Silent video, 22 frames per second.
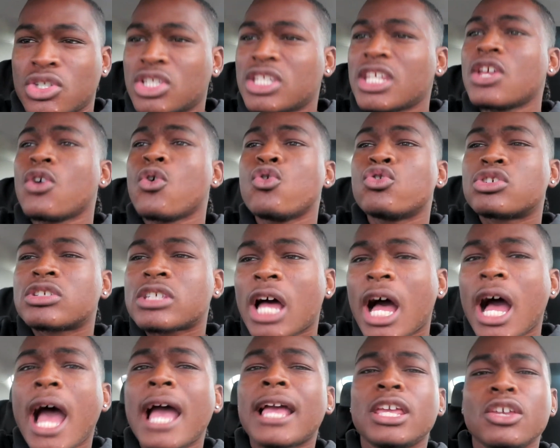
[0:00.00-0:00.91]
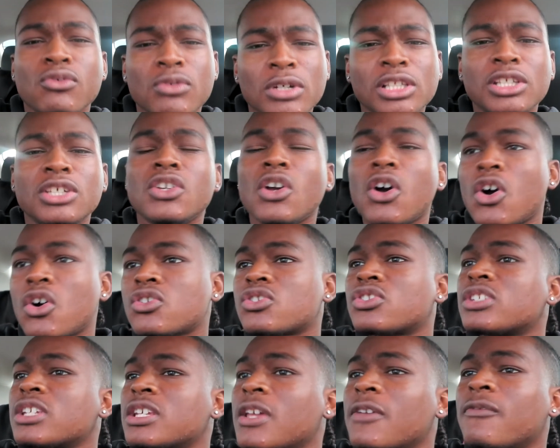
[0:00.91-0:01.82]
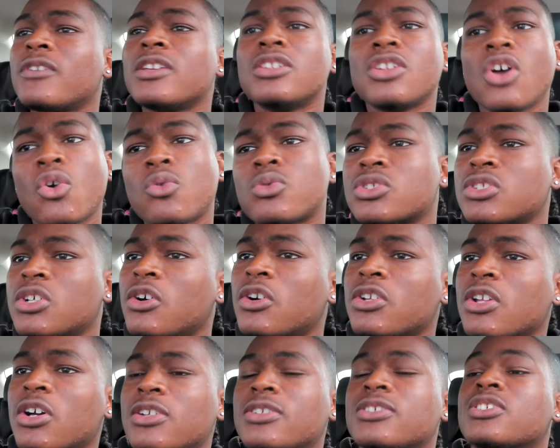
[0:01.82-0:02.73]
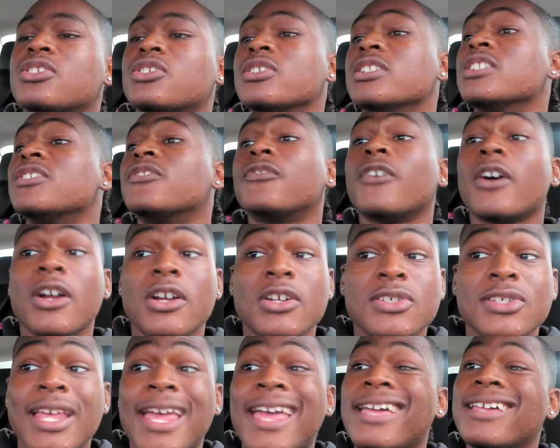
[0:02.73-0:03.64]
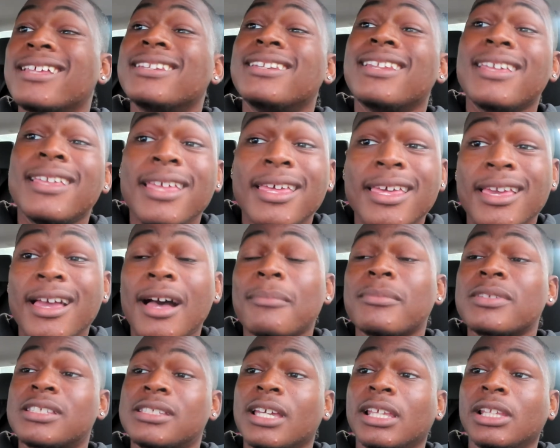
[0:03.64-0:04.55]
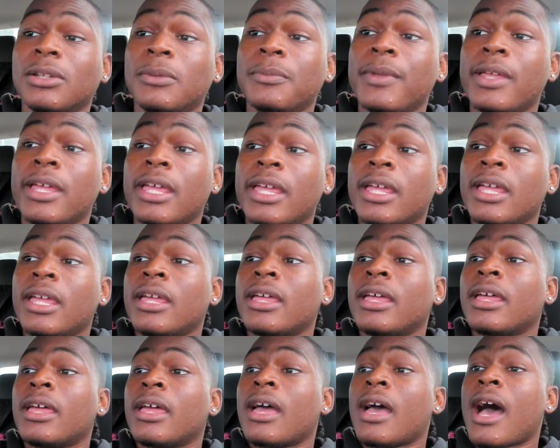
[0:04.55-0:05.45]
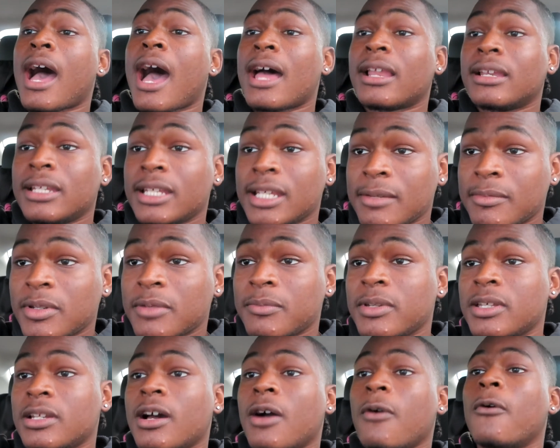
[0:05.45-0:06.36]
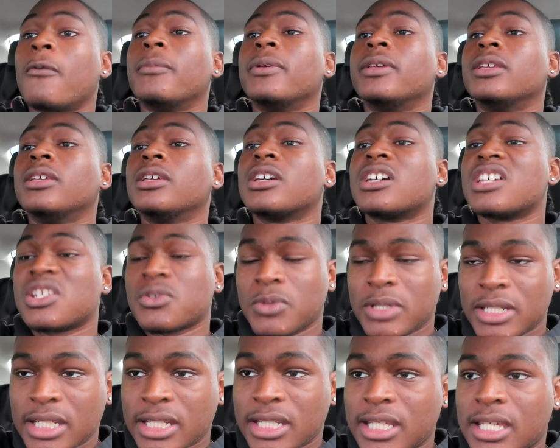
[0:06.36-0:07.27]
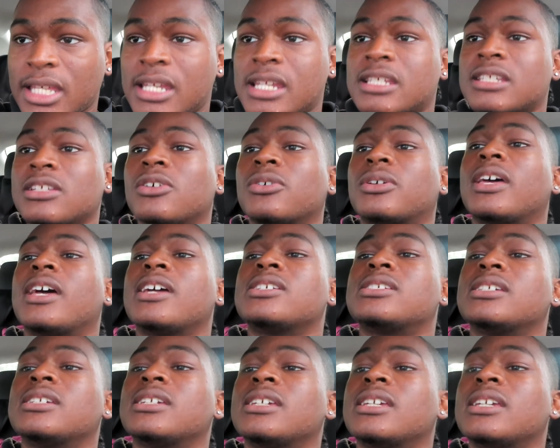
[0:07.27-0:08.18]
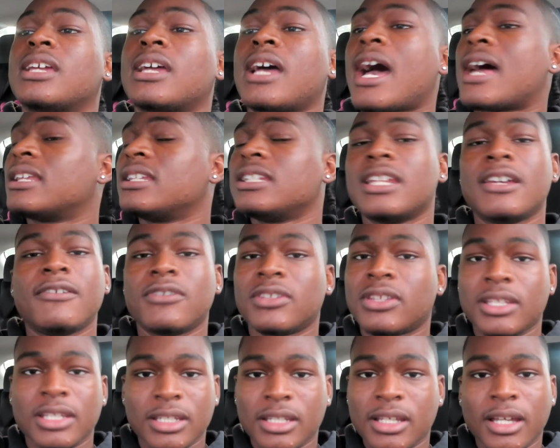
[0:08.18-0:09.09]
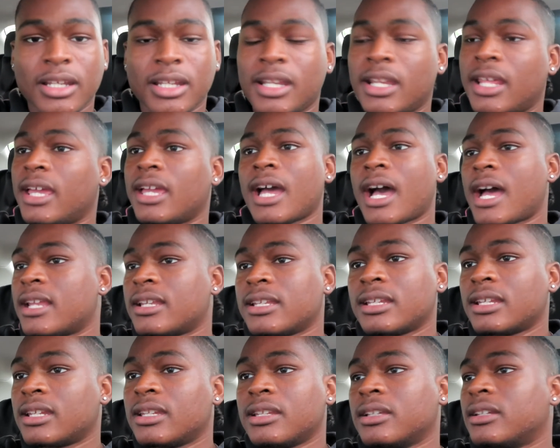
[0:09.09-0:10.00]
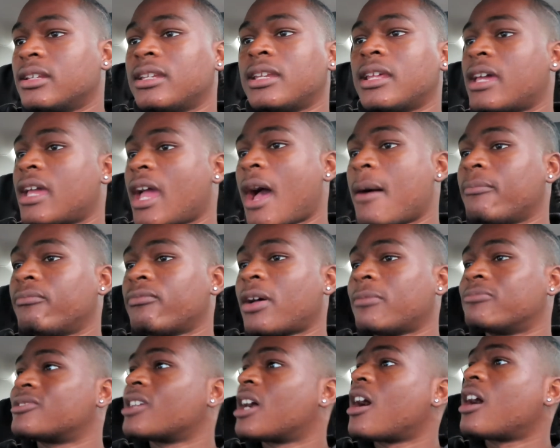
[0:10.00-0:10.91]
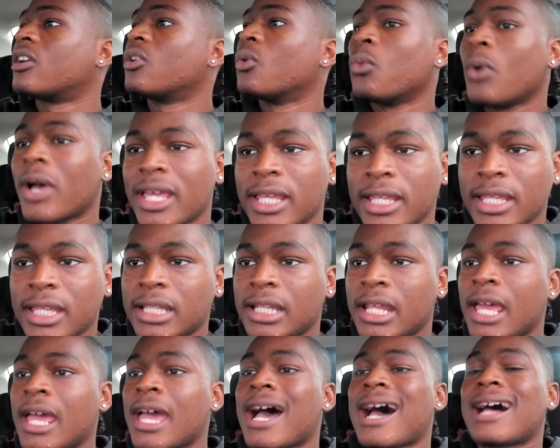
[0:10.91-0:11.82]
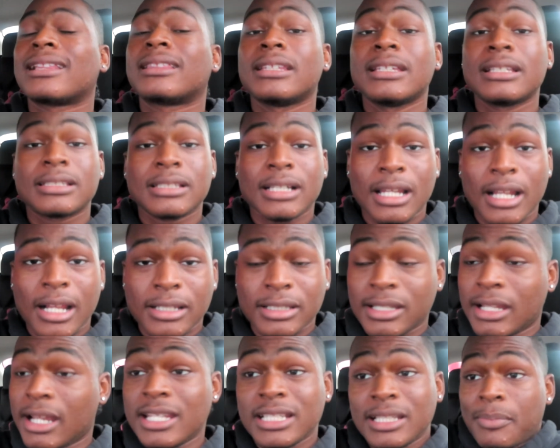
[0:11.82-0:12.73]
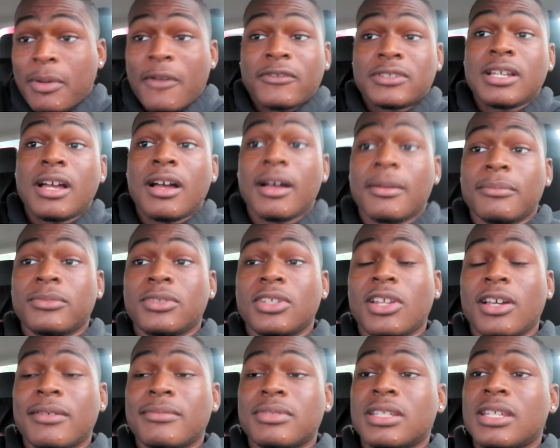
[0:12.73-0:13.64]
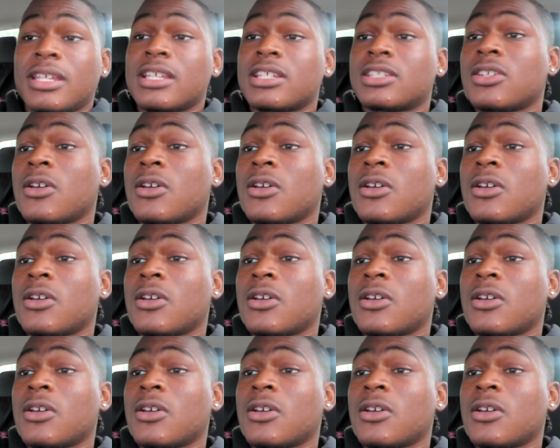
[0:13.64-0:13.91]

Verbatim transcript: See whose side he really on, see if he know what's going on in the streets first. Then I'm gonna tell him I need him to meet up with me because we need to get this location. I need everything done today. I need it done today. I'm, I'm tired of waiting. I think today is the perfect time. You know what I'm saying?